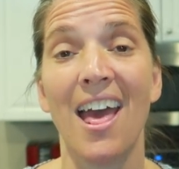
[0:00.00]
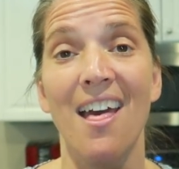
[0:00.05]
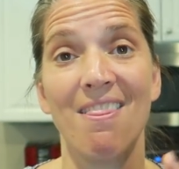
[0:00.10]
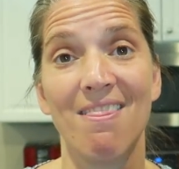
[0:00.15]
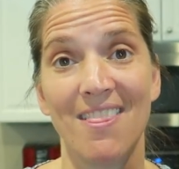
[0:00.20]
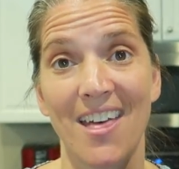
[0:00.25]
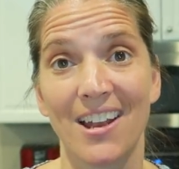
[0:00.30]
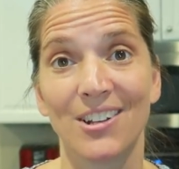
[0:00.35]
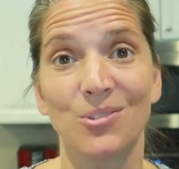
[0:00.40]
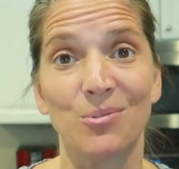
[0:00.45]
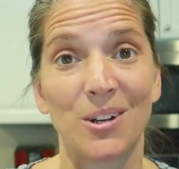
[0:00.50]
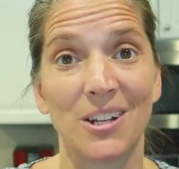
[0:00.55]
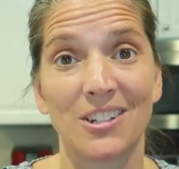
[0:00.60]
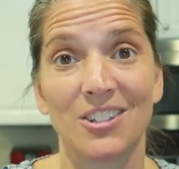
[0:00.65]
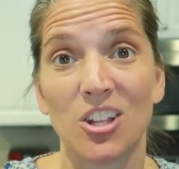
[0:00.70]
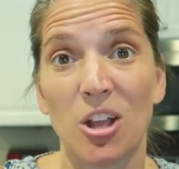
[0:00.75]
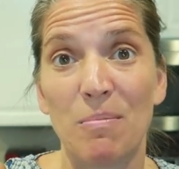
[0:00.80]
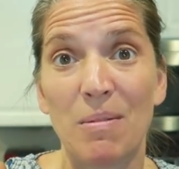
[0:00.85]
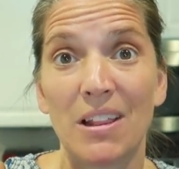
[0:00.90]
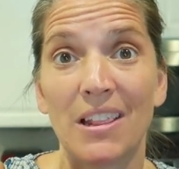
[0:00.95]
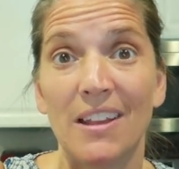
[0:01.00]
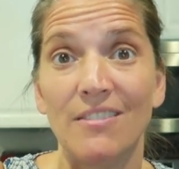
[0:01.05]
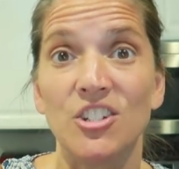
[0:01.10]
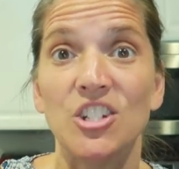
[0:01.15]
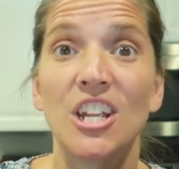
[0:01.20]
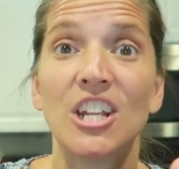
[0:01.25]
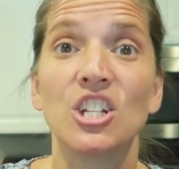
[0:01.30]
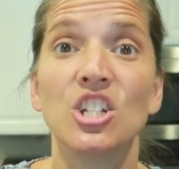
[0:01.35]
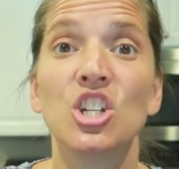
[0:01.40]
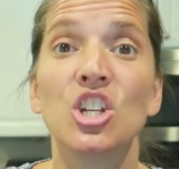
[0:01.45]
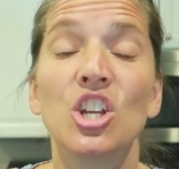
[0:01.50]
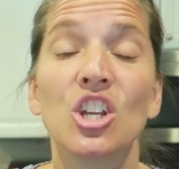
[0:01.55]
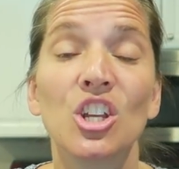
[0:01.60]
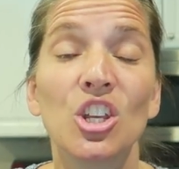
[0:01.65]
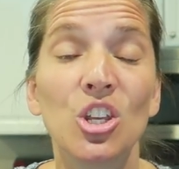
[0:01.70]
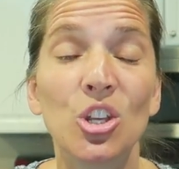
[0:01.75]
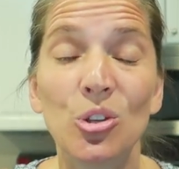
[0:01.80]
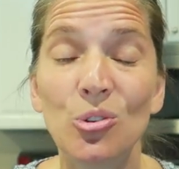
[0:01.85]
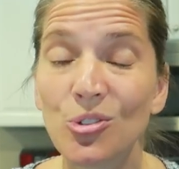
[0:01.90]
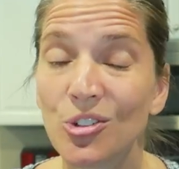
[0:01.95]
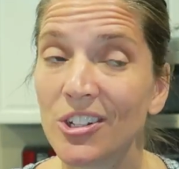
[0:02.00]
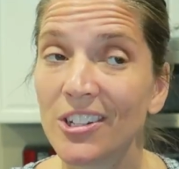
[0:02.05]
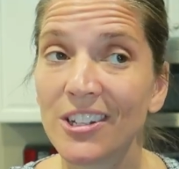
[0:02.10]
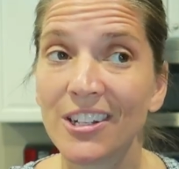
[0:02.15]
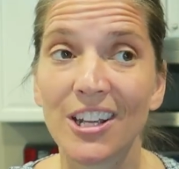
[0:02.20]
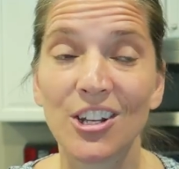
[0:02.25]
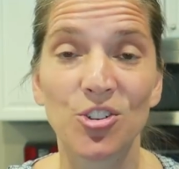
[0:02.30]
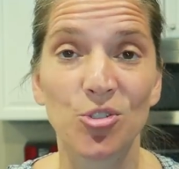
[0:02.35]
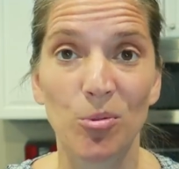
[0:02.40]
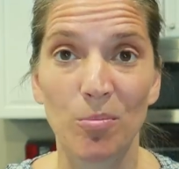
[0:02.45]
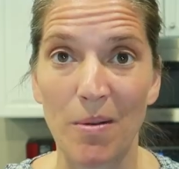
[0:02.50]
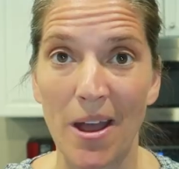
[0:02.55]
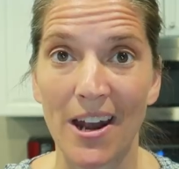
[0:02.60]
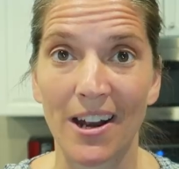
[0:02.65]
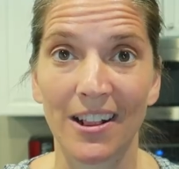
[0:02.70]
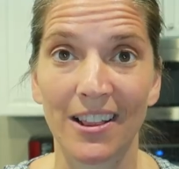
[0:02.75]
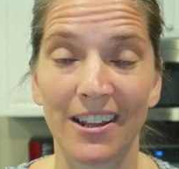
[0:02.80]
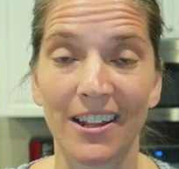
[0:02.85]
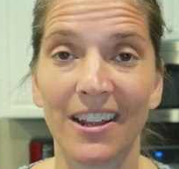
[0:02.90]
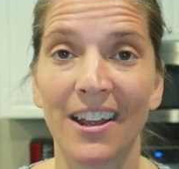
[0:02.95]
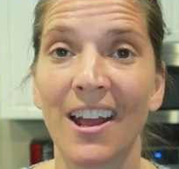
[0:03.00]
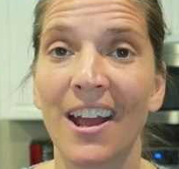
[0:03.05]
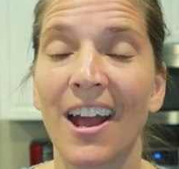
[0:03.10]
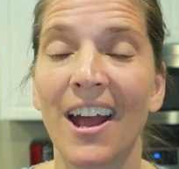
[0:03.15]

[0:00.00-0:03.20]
And that is when I saw my life change hugely and dramatically.